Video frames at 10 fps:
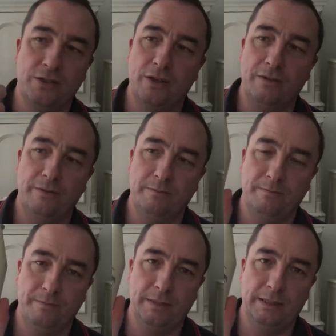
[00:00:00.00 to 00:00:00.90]
stuff.
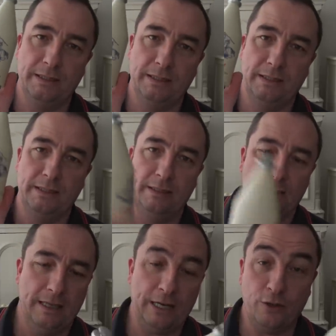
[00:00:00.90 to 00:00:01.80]

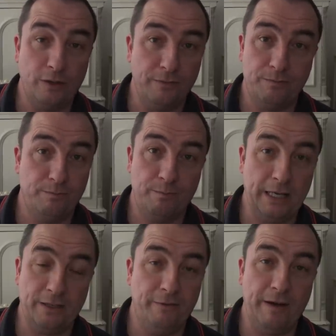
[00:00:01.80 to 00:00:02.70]
I could have
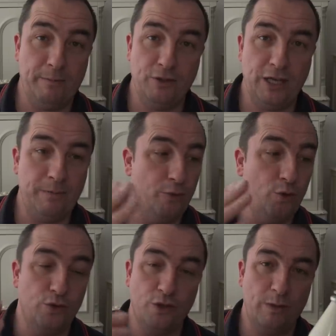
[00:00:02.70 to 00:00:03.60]
picked Fabergé
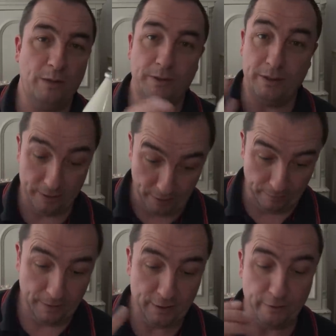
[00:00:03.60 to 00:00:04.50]
Brut as well, but it's
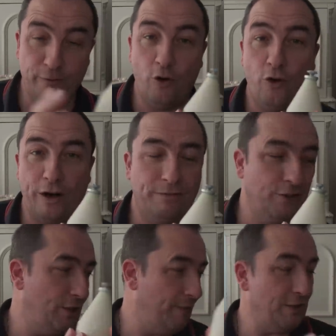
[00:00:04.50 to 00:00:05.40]
a 4
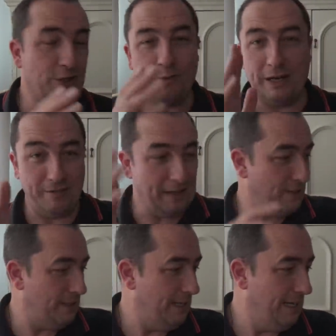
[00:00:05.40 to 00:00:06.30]
aftershave. This is where I've had
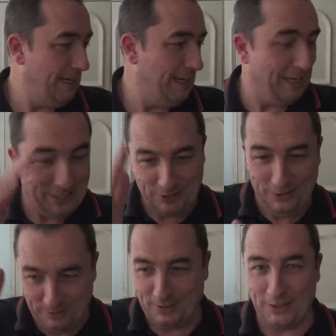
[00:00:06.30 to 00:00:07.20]
to,
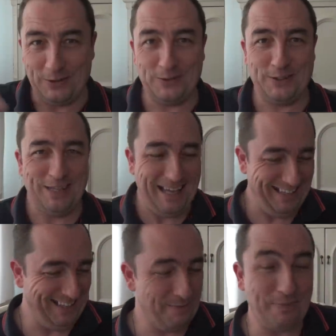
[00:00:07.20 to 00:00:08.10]
you know,
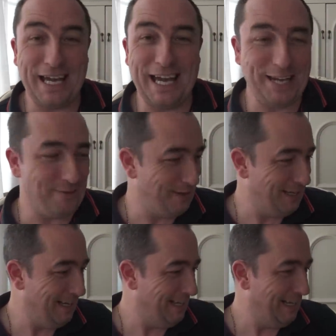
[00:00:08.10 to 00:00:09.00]
behave
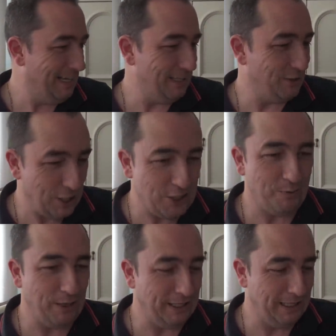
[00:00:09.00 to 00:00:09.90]
and
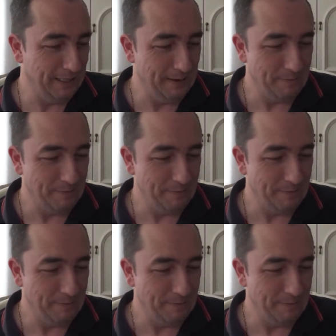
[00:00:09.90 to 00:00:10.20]
discipline.